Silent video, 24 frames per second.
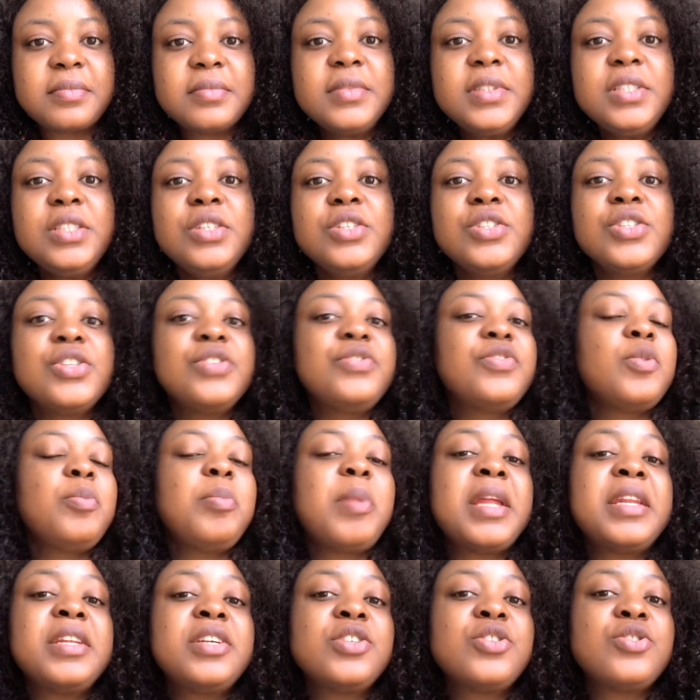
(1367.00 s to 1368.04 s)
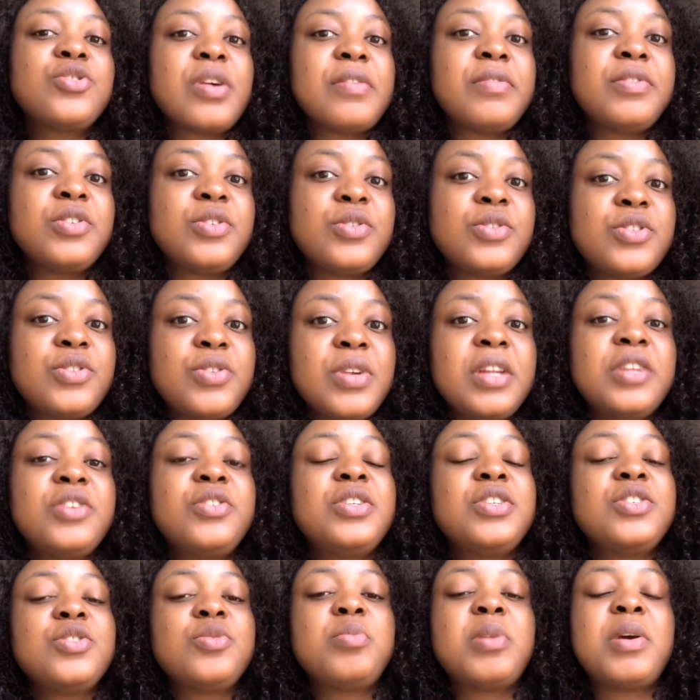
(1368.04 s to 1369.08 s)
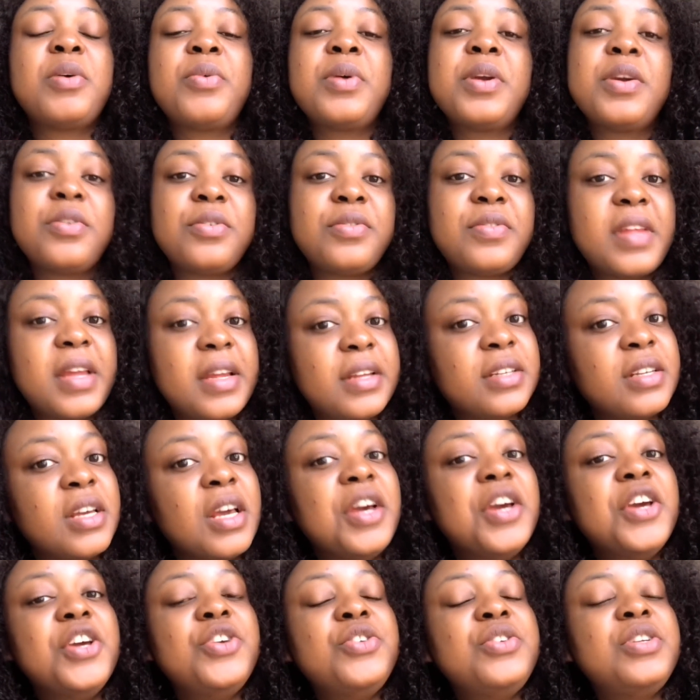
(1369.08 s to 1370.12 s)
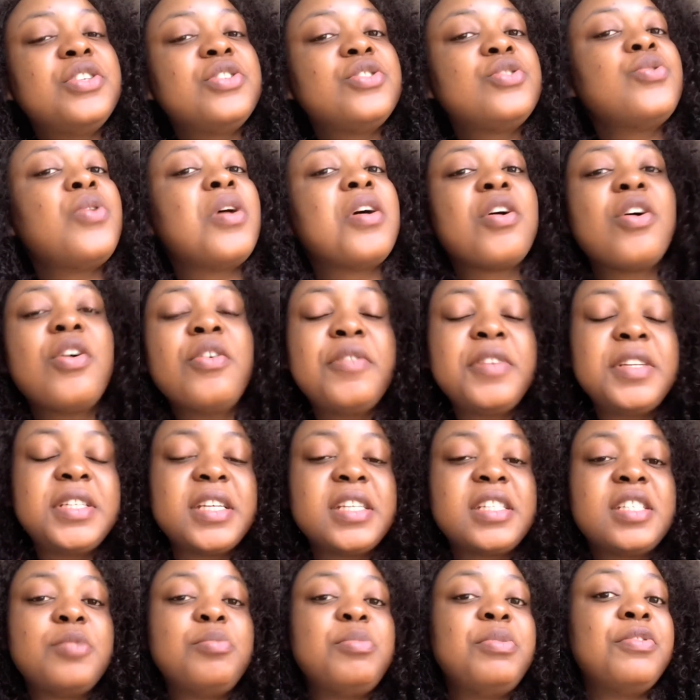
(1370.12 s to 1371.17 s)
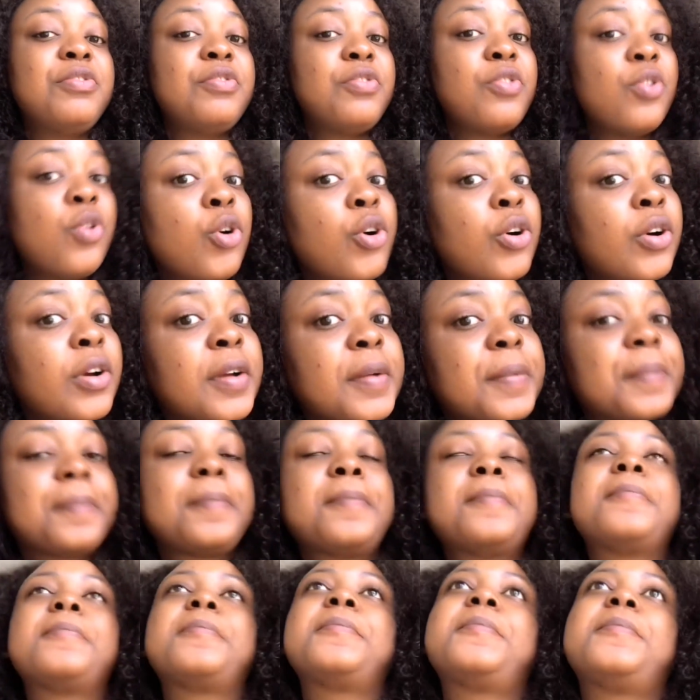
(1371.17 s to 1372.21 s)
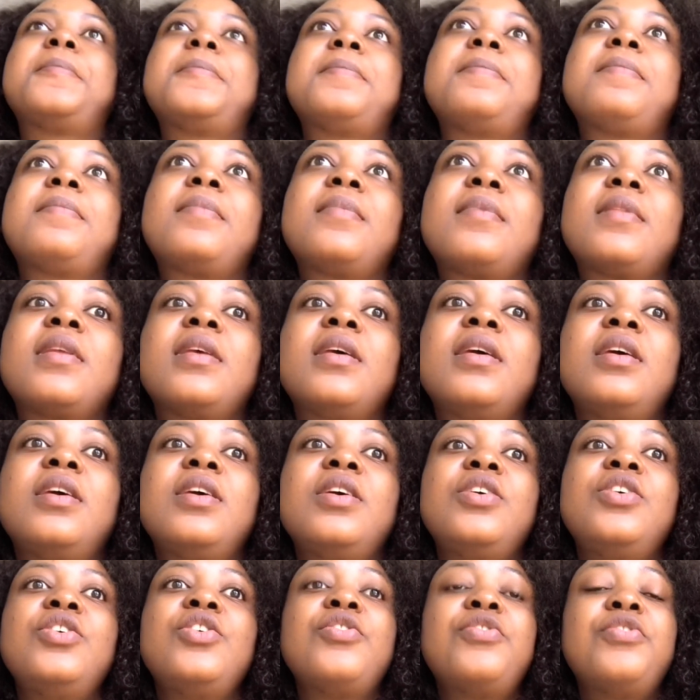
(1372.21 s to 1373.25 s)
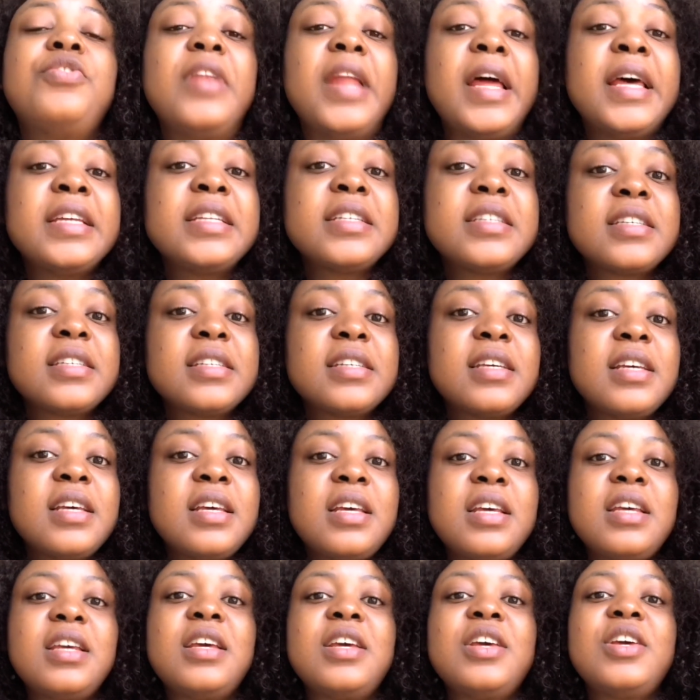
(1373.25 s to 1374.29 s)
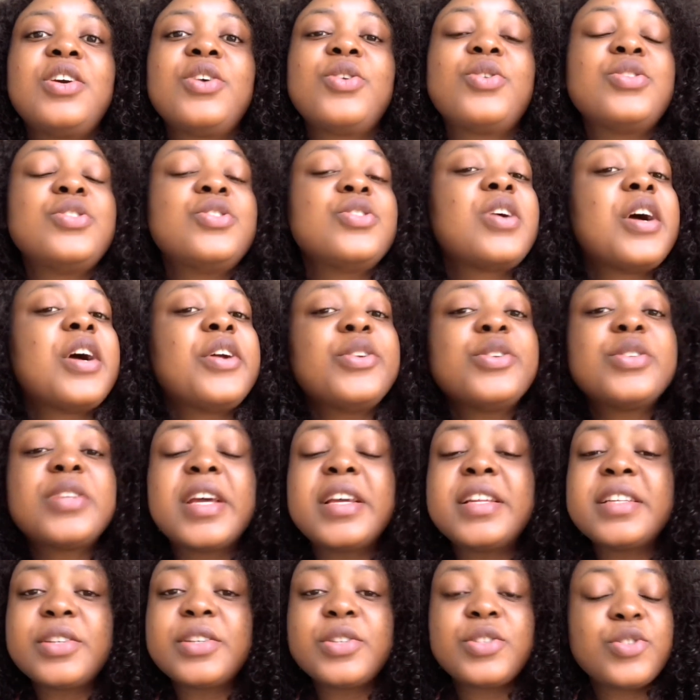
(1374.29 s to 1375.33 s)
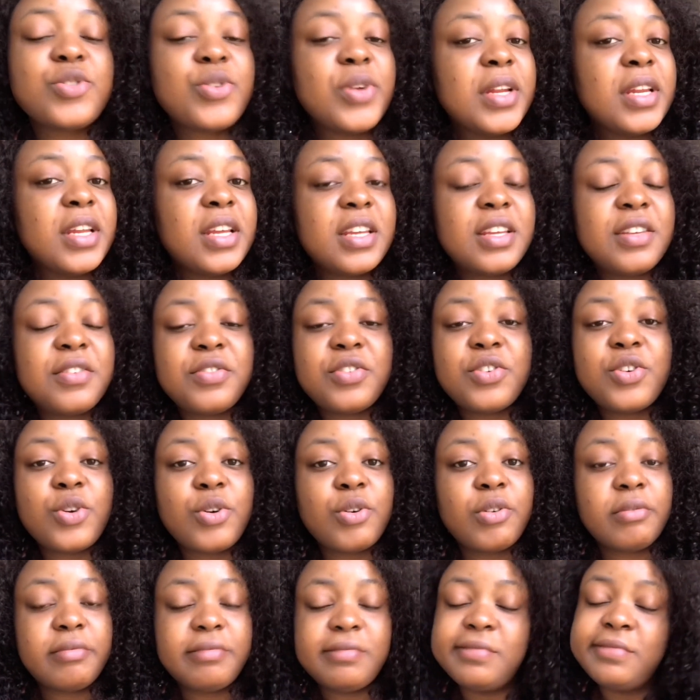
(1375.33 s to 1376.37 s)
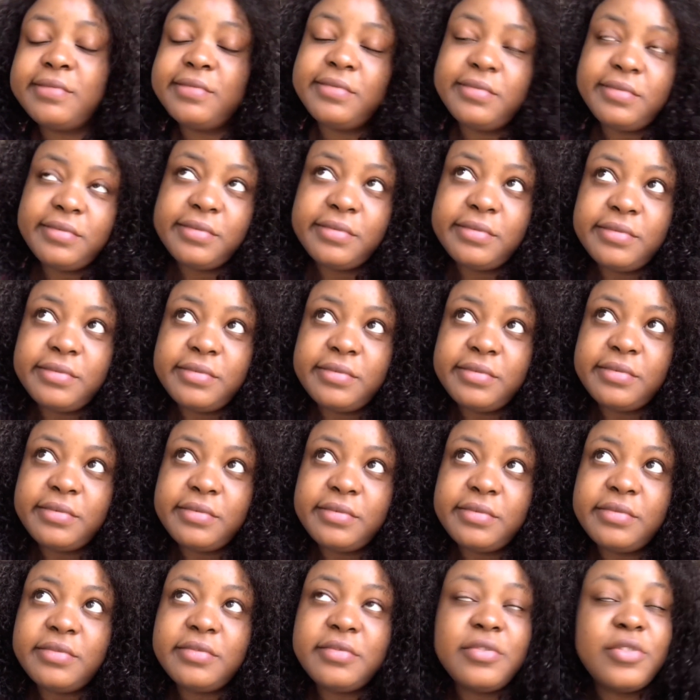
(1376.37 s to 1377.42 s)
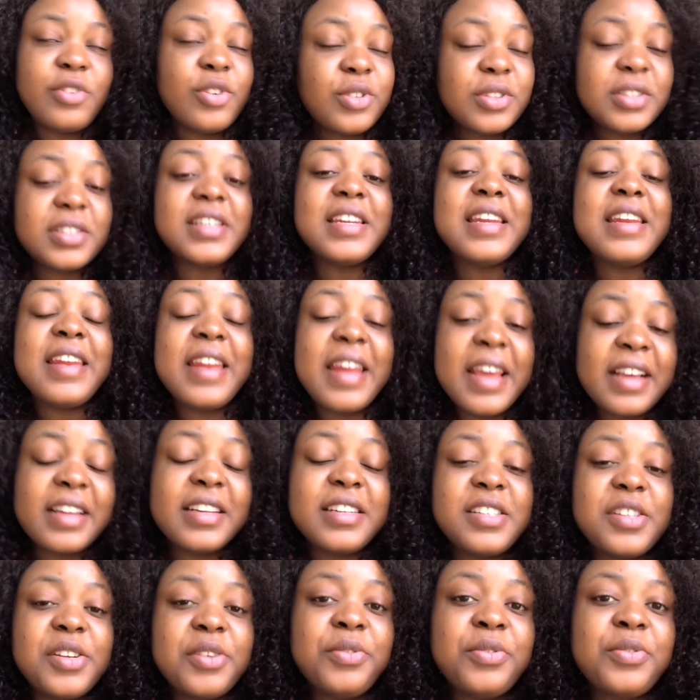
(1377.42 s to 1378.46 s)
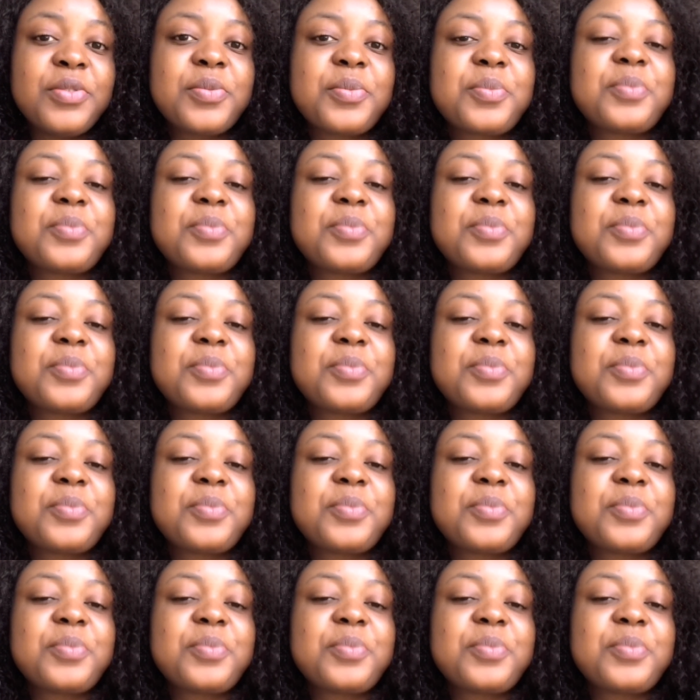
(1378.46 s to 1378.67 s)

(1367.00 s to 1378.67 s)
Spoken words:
So if you're planning to travel to Australia, you need to be aware of that. You need to do a COVID test before your flight because you cannot enter Australia if you're not negative.